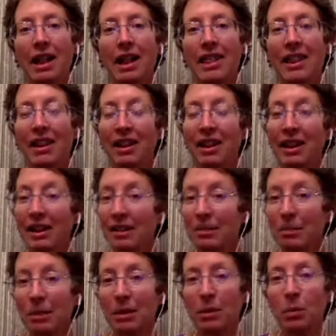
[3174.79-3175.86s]
there can
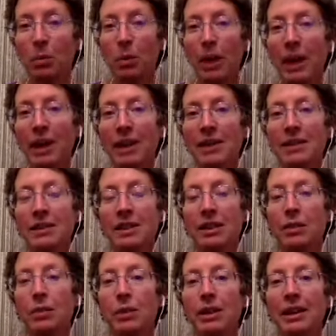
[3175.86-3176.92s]
be ways
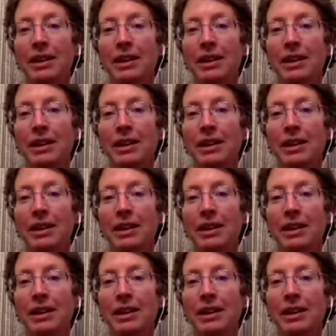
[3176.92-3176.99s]
that we